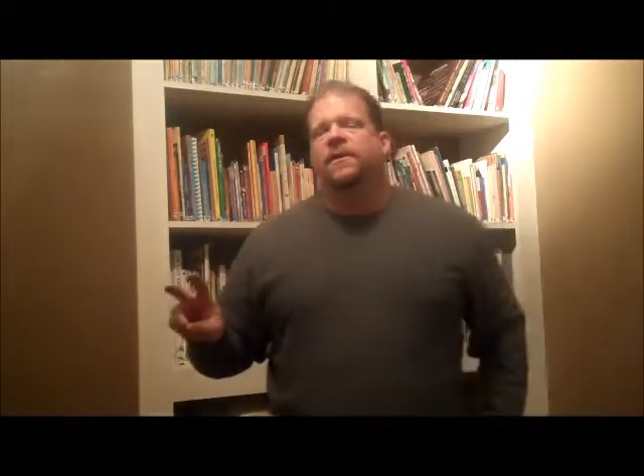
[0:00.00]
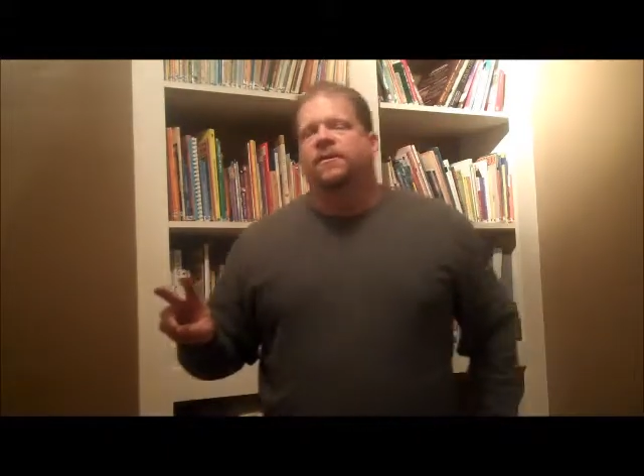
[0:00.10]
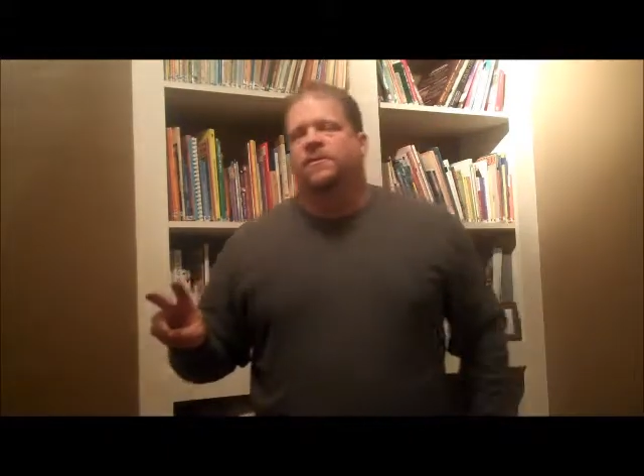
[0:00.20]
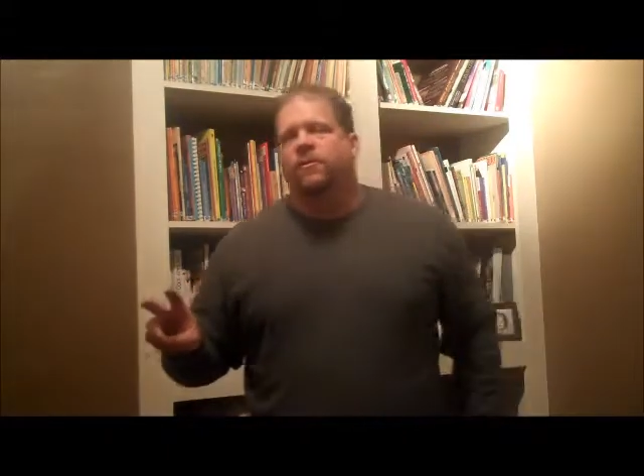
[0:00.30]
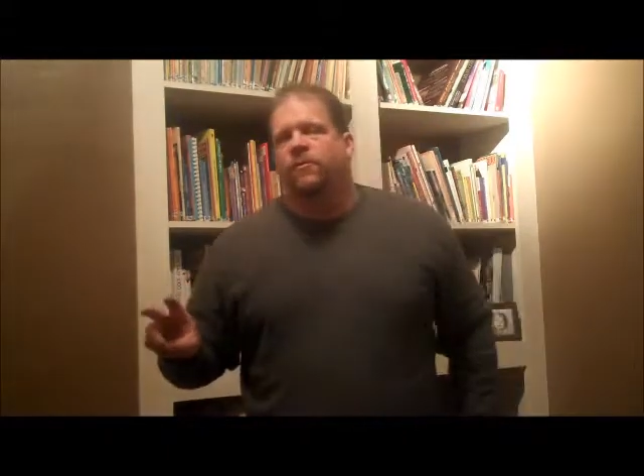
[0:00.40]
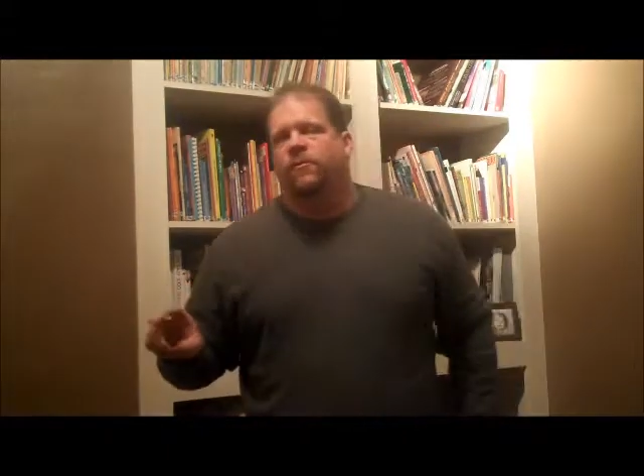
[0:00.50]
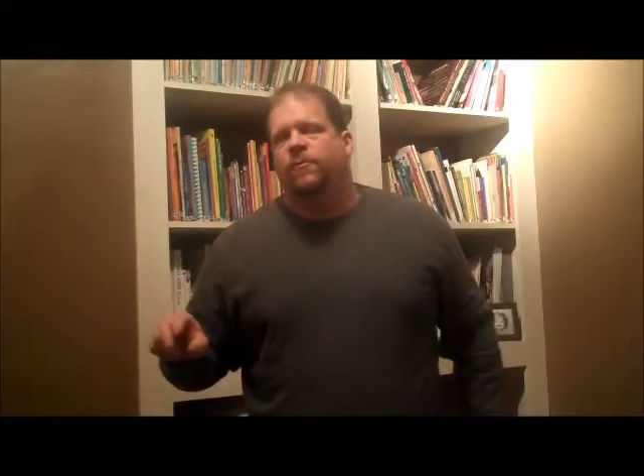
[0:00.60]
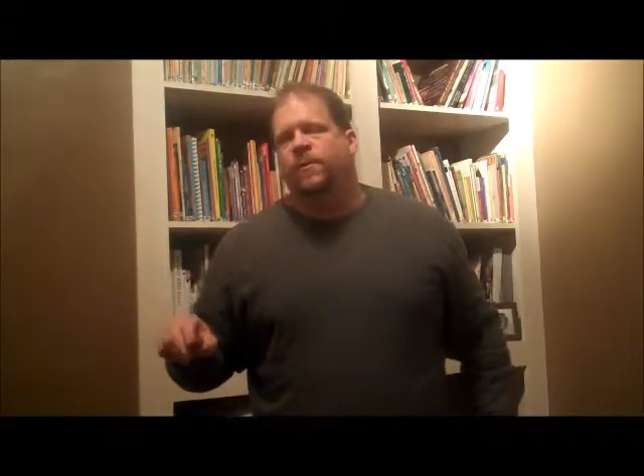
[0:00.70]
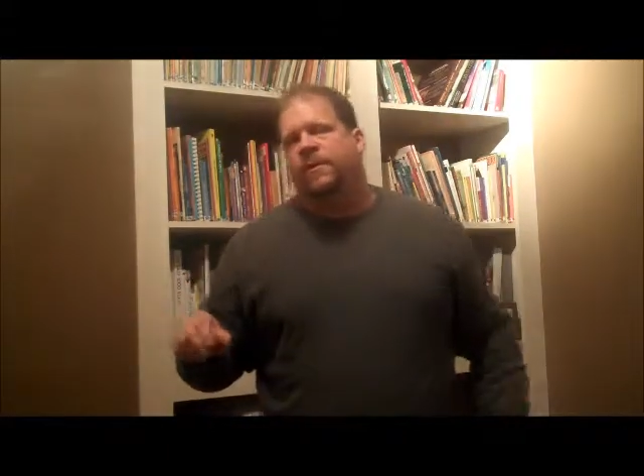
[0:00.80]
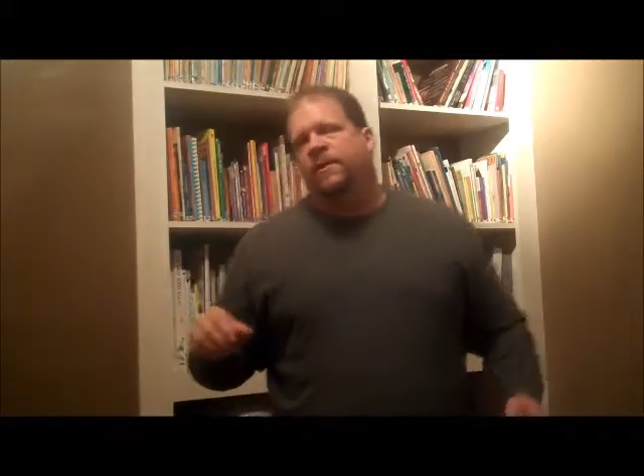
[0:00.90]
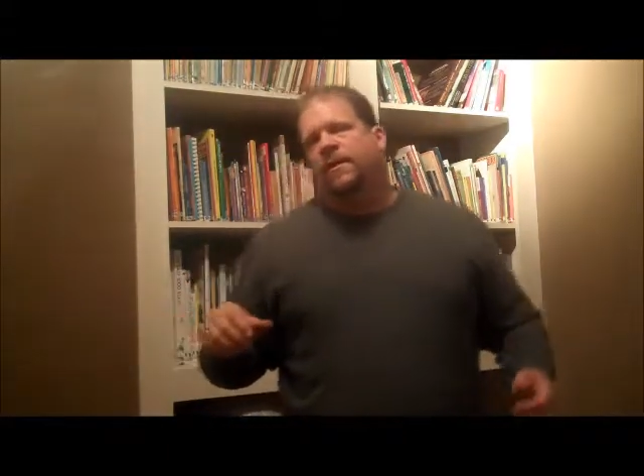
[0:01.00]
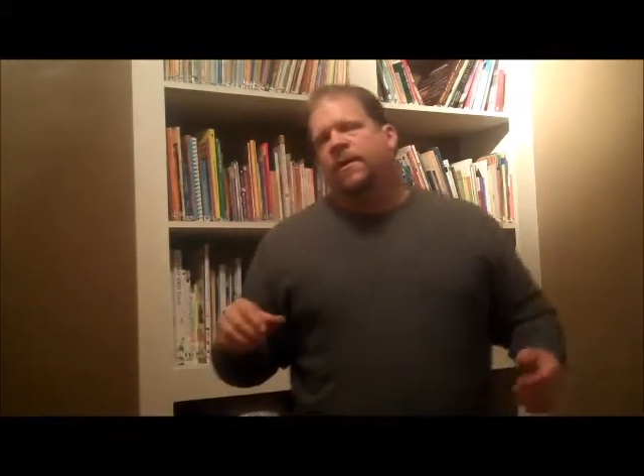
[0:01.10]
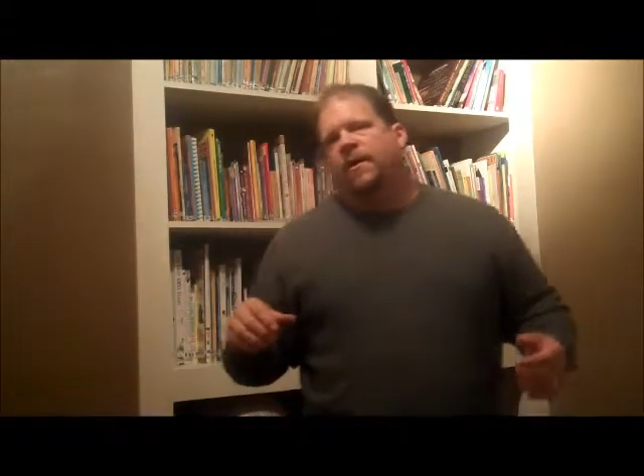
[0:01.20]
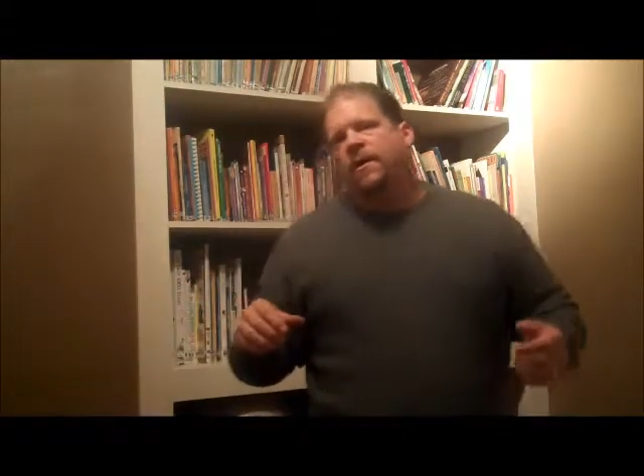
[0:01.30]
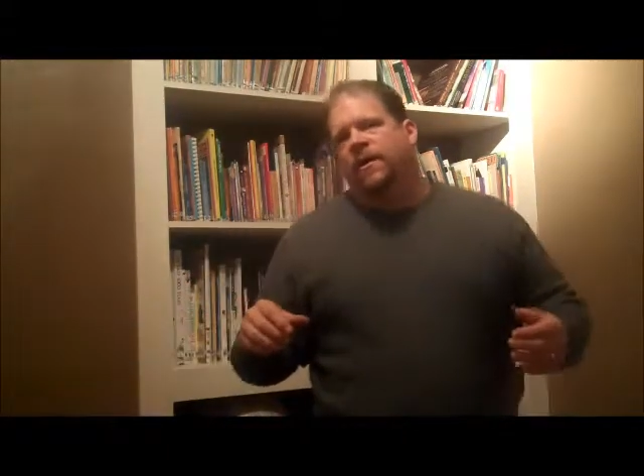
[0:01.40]
So it would be
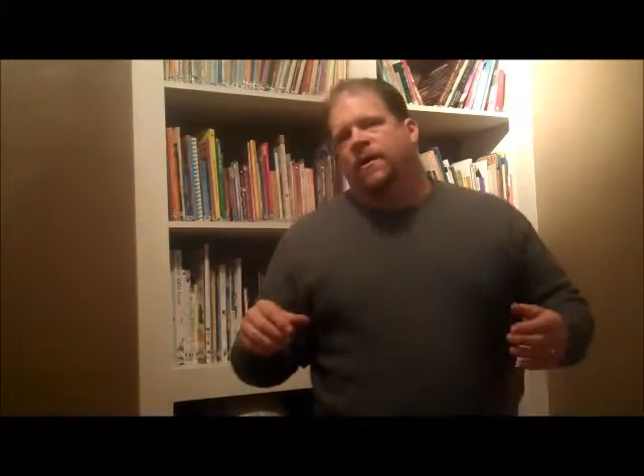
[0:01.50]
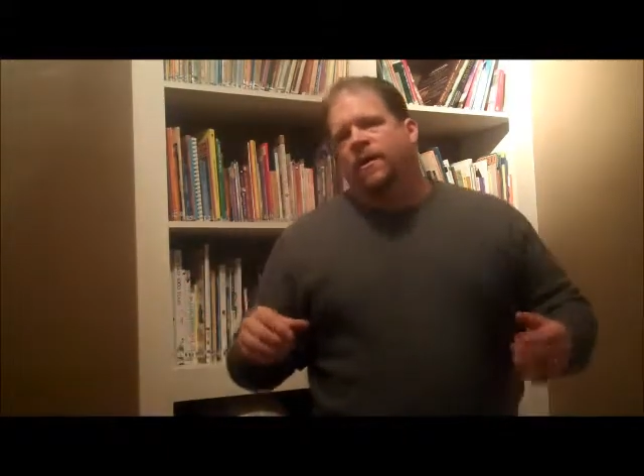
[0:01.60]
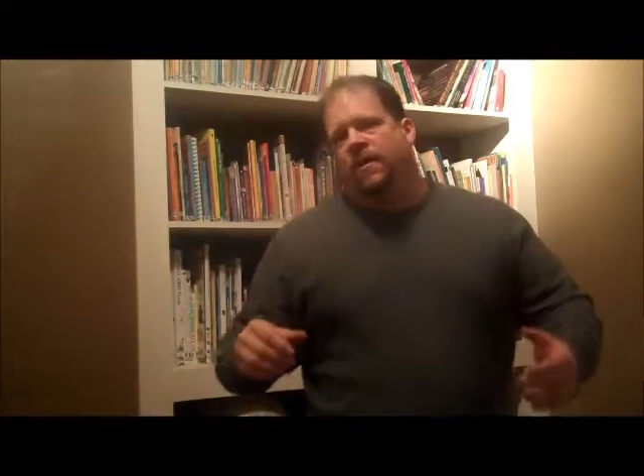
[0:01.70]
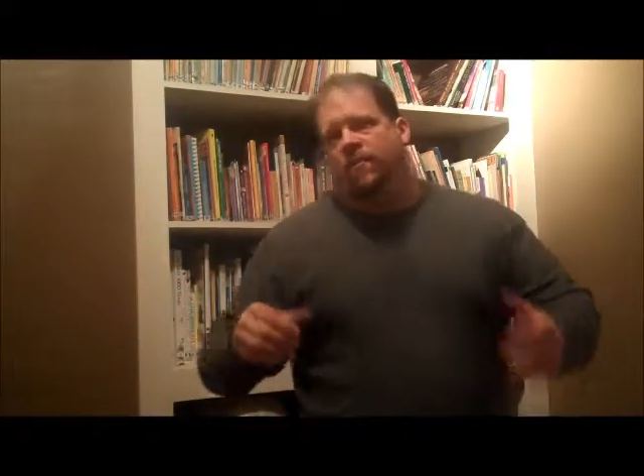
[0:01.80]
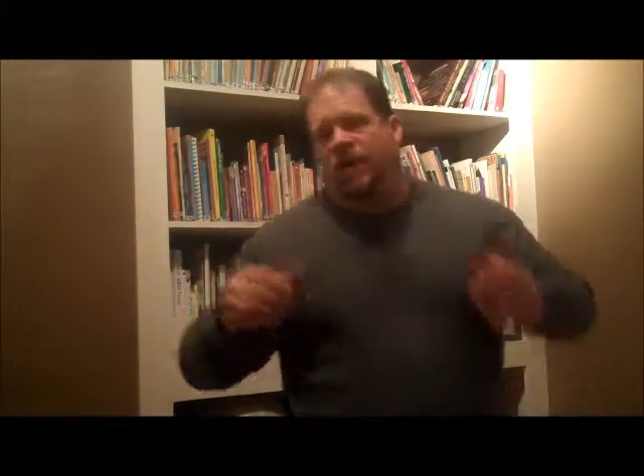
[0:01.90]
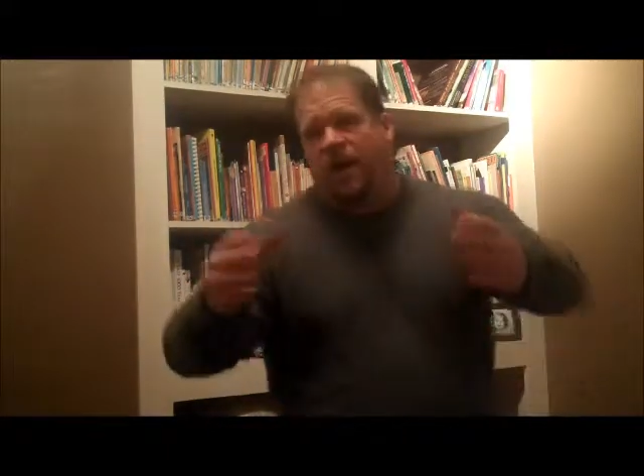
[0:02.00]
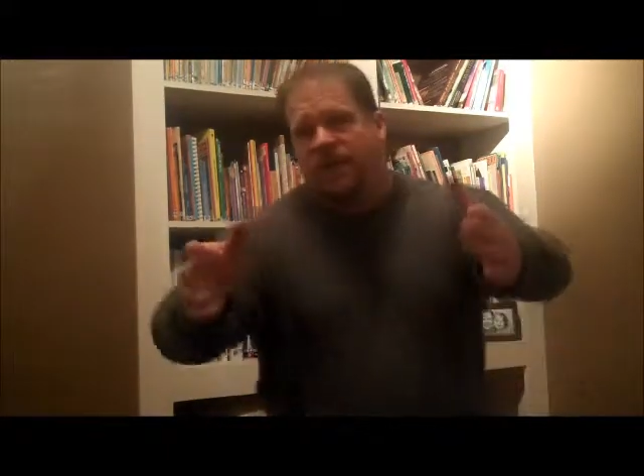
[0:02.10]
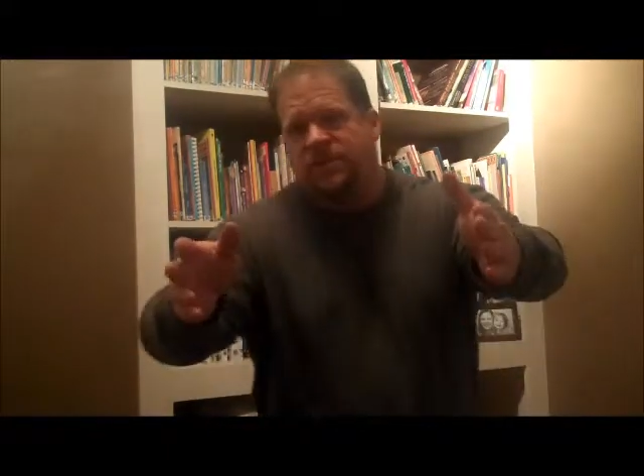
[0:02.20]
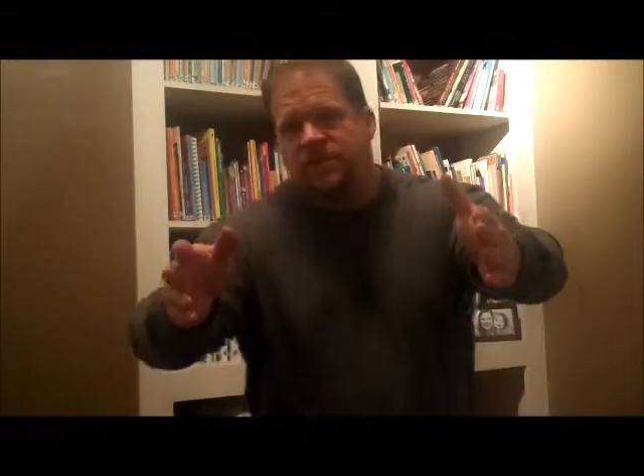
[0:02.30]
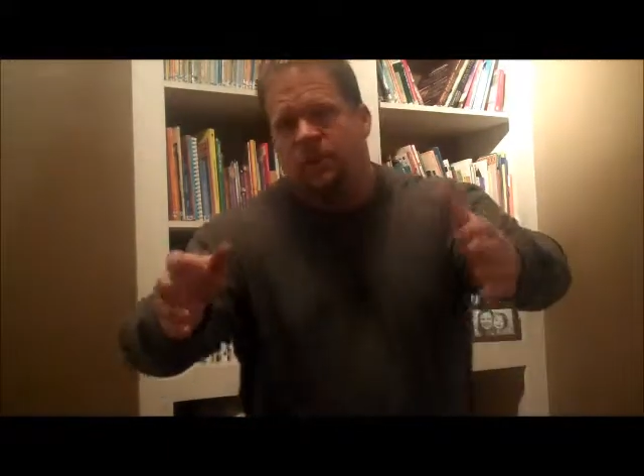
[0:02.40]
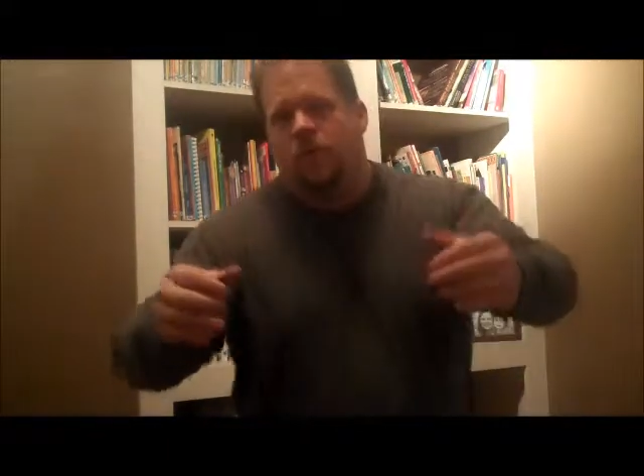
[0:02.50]
amas